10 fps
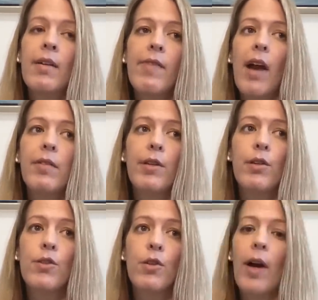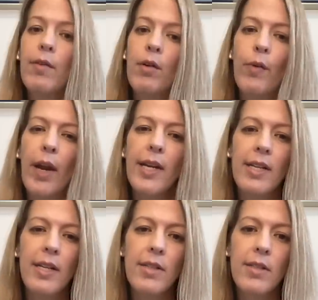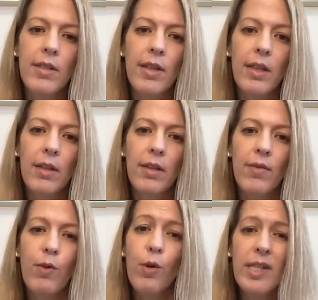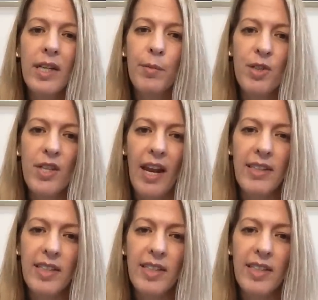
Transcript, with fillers: 5-year survival rate is 14%.